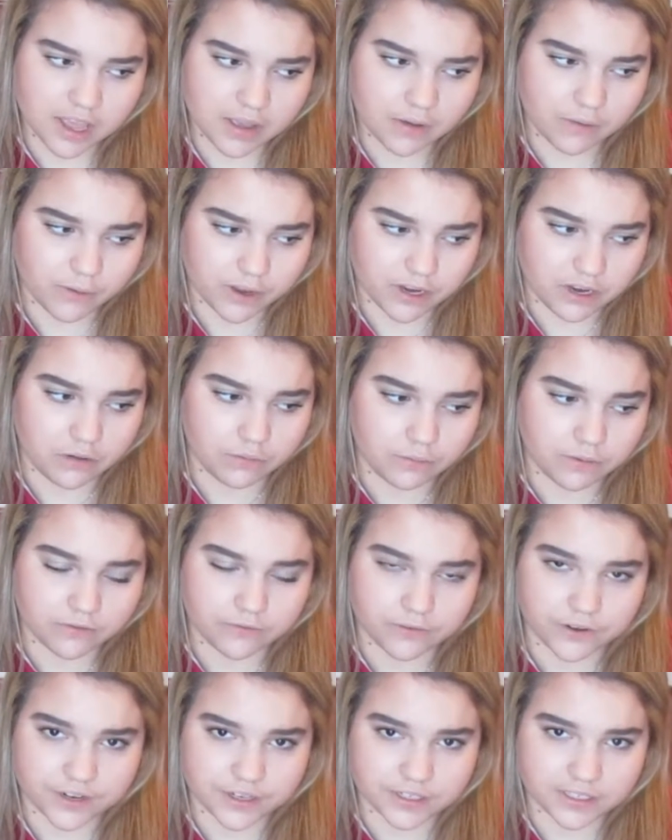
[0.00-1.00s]
when you
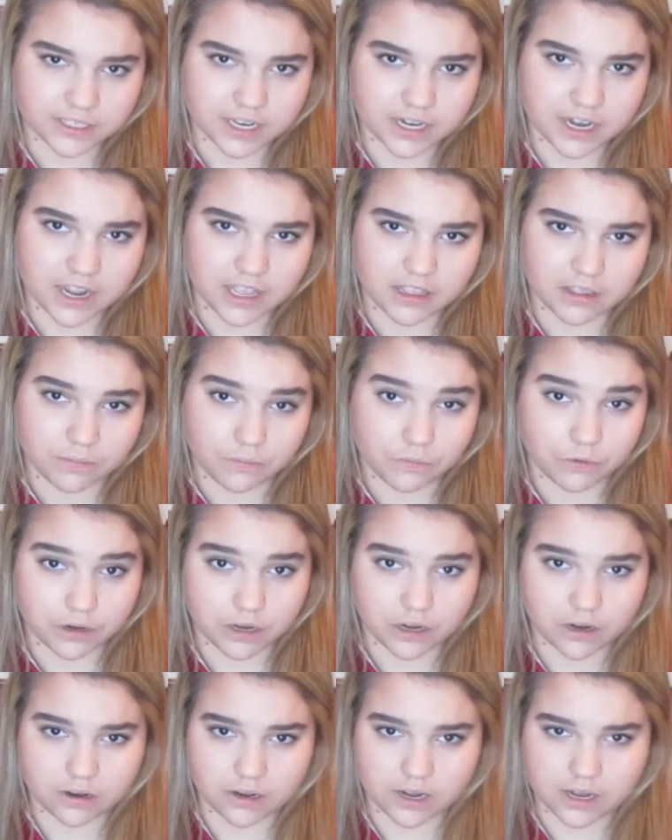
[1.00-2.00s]
prefer to study in the
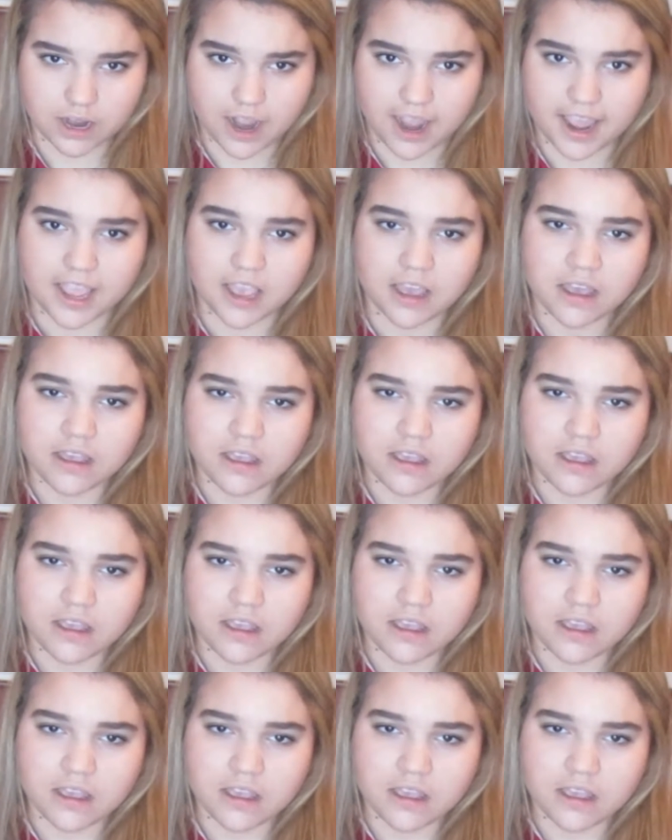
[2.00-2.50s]
morning or at night.